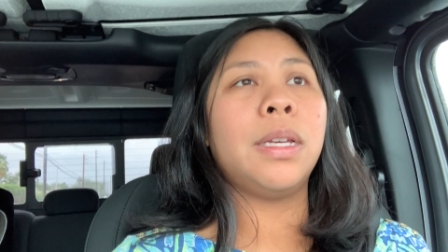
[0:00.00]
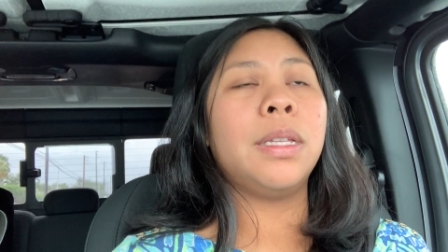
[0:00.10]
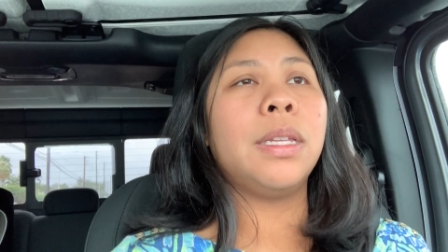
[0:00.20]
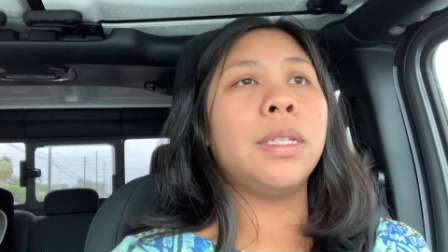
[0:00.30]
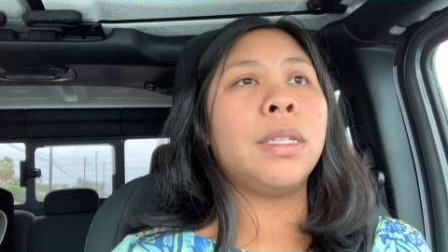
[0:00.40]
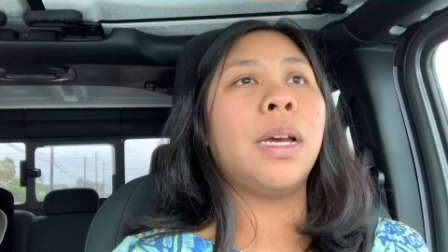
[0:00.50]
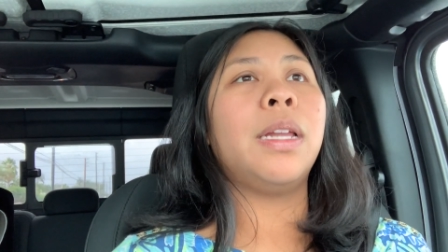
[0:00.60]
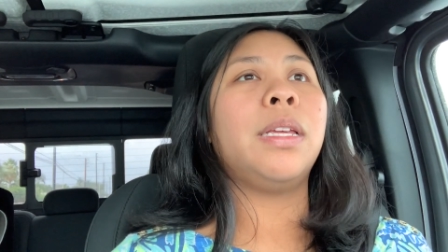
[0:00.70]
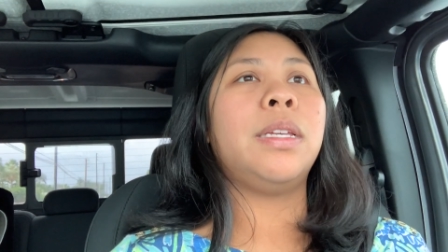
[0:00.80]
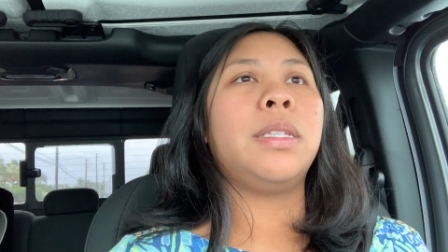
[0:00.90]
It is
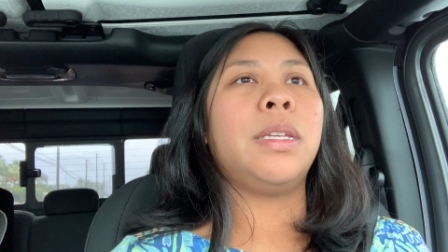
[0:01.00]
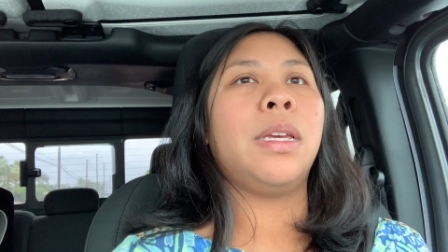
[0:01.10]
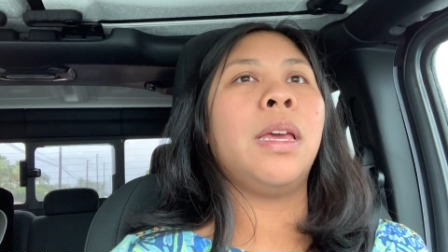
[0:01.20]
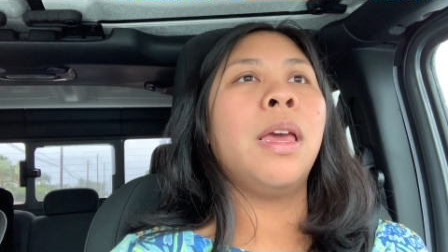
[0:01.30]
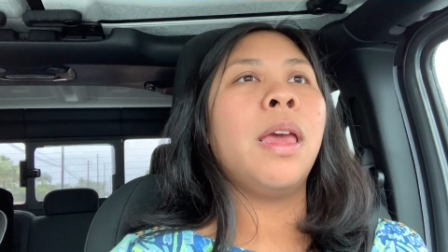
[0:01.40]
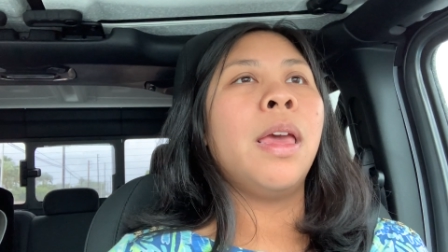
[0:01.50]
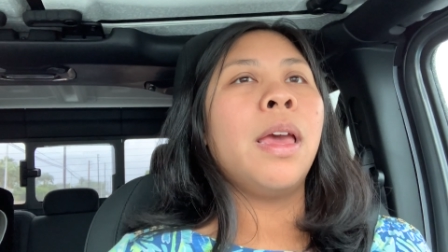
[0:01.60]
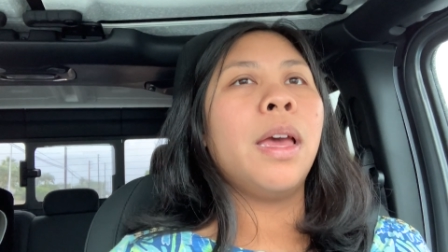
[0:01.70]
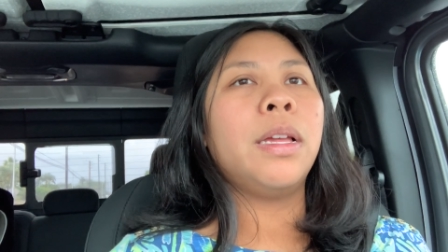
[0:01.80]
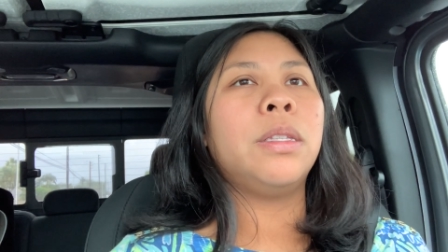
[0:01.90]
not easy.
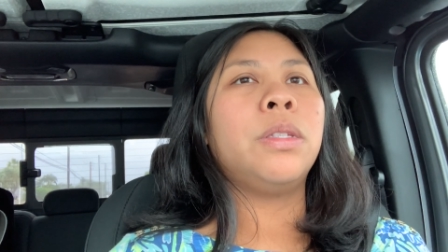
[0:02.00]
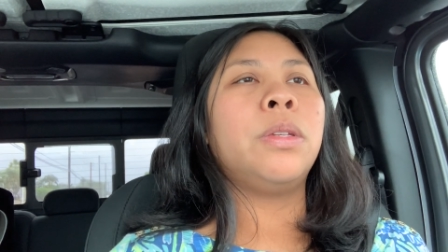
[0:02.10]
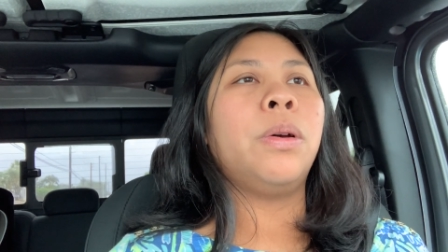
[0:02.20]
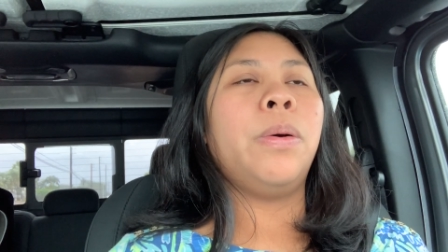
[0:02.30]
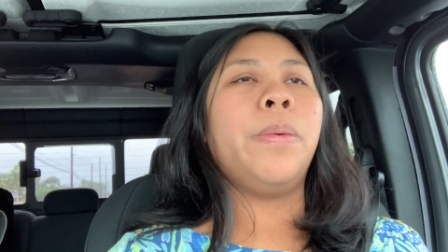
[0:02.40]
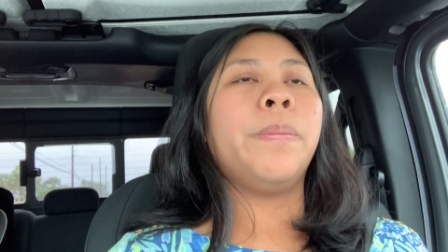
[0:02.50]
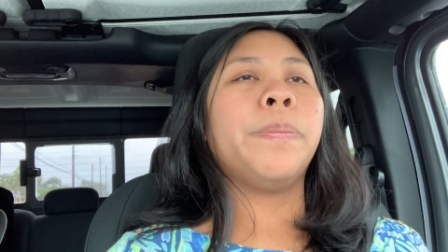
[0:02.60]
And so